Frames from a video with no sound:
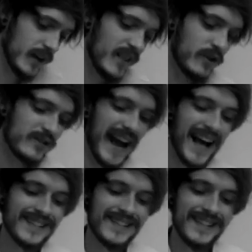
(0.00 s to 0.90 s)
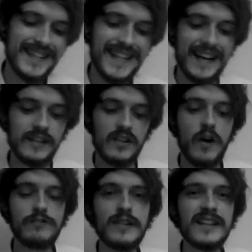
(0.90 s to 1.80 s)
There is Anthony the Ant
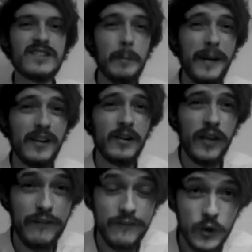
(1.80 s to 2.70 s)
offering to build a